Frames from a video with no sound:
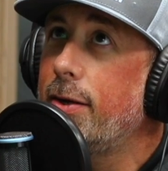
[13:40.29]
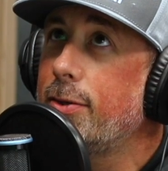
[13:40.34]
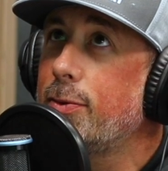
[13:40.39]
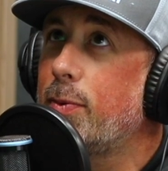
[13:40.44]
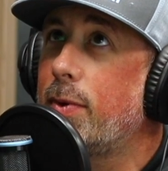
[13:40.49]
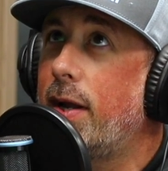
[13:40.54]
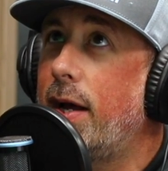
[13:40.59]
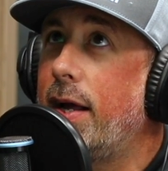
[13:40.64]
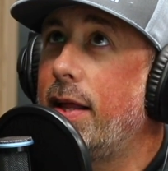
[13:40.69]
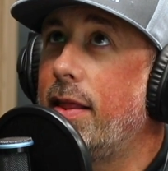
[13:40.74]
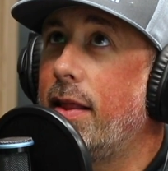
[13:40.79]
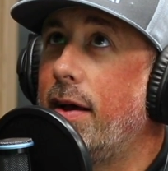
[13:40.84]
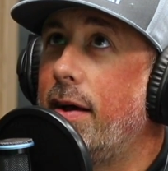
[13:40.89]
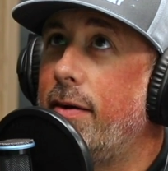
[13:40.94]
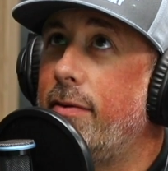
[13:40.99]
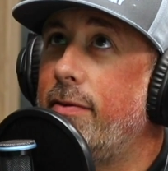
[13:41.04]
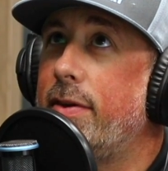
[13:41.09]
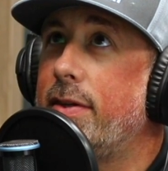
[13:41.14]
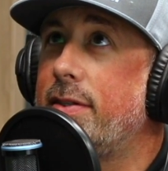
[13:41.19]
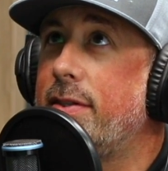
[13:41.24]
what I
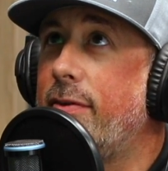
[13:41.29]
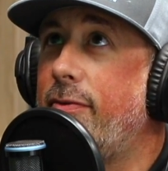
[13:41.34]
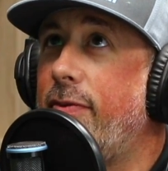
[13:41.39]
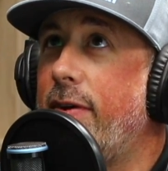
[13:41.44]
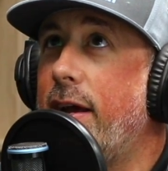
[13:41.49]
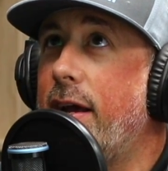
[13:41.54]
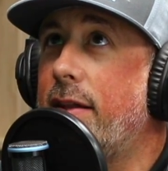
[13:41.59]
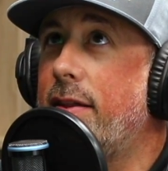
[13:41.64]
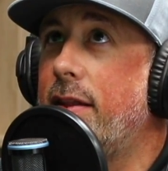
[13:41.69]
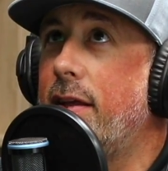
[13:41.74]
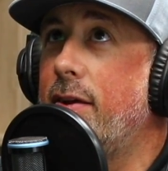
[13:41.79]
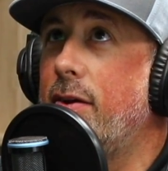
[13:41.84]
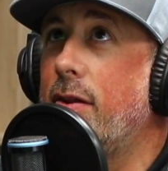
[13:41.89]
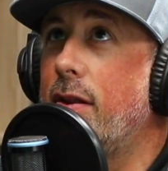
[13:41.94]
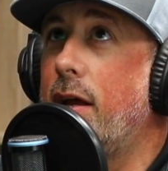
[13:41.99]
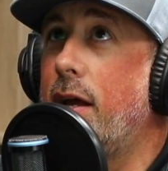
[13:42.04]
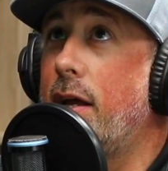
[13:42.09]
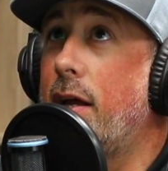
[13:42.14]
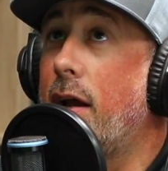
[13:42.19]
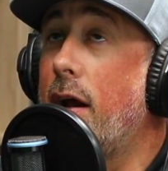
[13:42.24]
love is the fact that you're
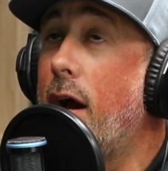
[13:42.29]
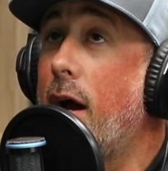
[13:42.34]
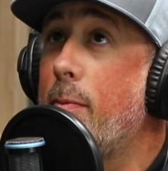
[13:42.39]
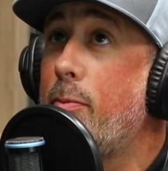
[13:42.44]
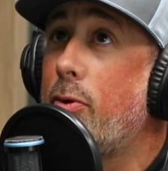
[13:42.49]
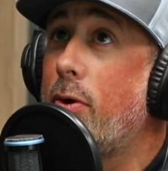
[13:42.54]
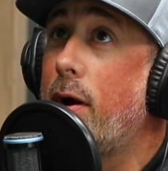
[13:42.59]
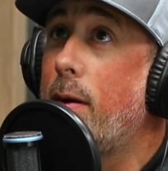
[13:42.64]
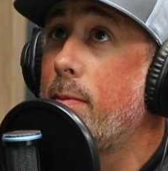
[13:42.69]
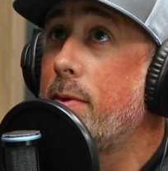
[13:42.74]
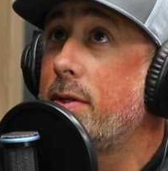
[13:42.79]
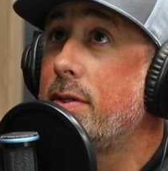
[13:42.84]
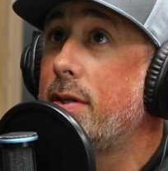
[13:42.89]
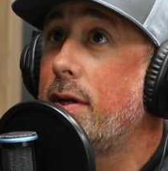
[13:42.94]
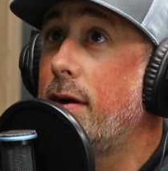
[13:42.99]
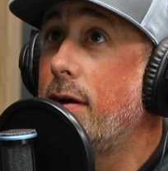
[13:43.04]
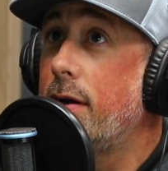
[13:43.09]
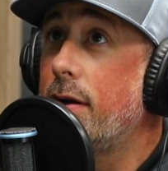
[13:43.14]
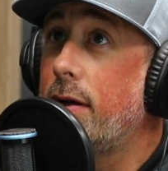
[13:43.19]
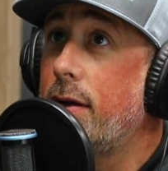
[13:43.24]
like, I promise,
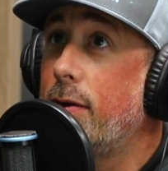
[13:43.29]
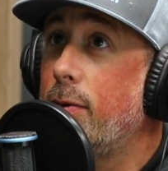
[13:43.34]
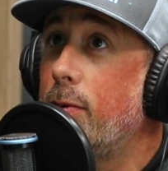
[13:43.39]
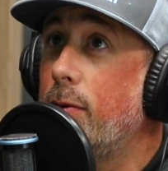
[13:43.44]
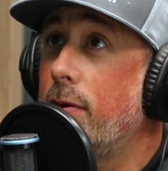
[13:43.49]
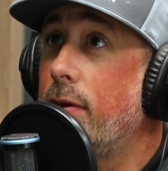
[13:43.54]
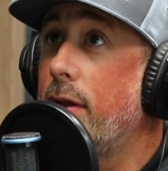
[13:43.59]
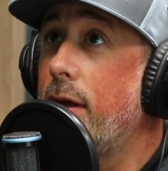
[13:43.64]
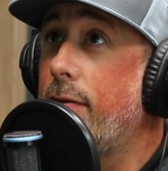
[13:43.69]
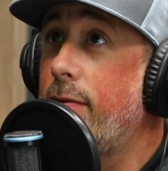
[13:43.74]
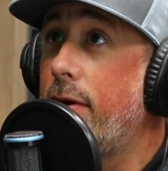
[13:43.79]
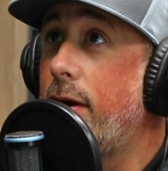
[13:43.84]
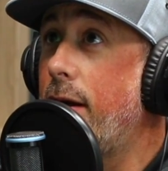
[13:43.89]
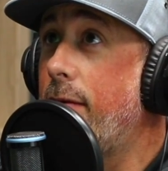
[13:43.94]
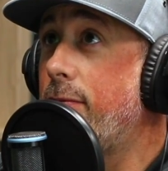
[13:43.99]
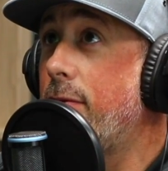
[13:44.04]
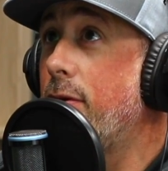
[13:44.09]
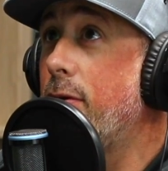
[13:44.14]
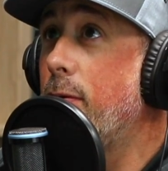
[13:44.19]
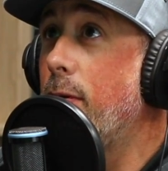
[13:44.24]
Eric, you will never
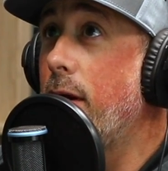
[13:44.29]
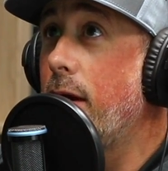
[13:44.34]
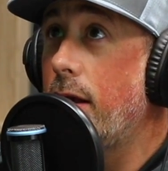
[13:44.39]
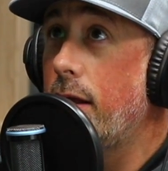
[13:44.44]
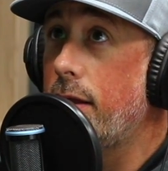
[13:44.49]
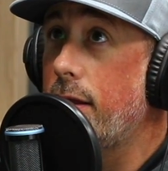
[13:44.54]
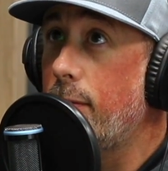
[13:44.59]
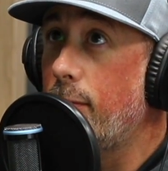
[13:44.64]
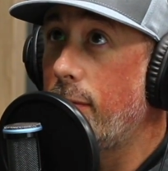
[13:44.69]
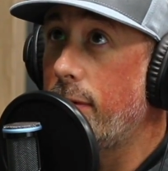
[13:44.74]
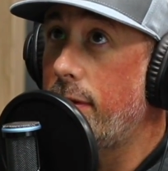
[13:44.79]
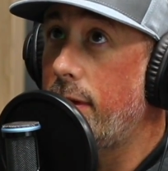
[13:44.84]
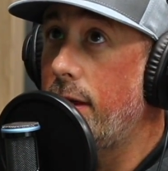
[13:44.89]
have to do anything with the